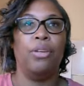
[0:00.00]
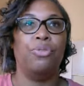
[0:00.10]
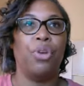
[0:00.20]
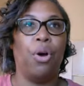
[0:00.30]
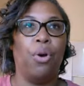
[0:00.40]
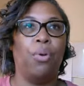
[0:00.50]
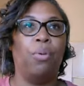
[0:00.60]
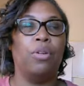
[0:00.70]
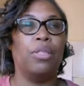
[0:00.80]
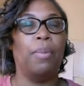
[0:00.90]

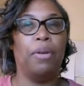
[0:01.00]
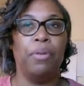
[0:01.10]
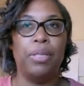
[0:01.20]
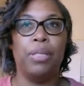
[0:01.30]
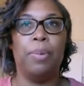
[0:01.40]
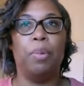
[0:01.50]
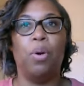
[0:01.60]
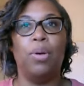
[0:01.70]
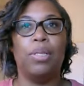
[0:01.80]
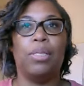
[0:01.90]
So some of the reasons people
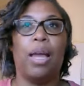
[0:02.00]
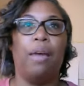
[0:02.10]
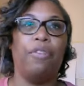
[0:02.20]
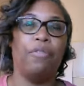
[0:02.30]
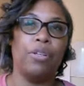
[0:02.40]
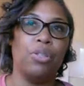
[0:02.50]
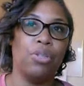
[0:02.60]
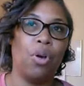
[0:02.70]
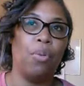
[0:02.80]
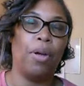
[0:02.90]
go into staffing versus
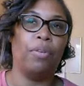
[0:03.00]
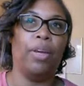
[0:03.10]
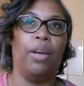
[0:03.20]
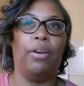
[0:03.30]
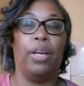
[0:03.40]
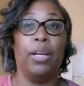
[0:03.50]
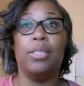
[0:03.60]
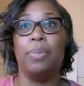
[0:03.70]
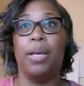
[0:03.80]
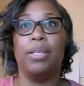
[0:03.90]
home health care
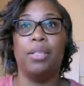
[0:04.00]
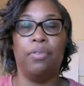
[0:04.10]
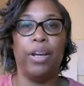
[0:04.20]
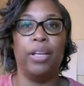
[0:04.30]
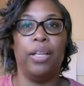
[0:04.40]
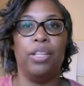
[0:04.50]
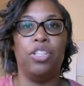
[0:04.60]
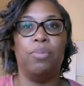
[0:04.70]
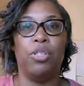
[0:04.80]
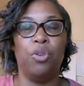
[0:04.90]
is because of the
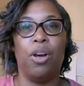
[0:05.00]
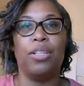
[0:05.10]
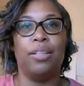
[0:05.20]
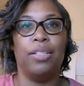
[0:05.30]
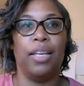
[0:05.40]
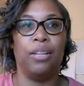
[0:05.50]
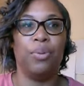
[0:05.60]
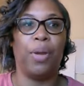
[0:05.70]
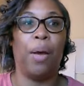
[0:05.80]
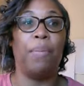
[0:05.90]
regulation, but you also have to take into
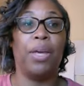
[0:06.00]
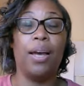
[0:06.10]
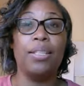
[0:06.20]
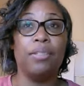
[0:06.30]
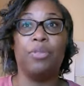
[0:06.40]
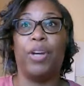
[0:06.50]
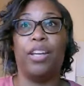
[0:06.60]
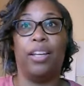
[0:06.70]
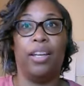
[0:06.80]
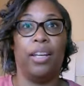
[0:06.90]
account, because it's
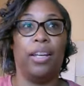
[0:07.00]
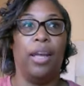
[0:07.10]
regulated,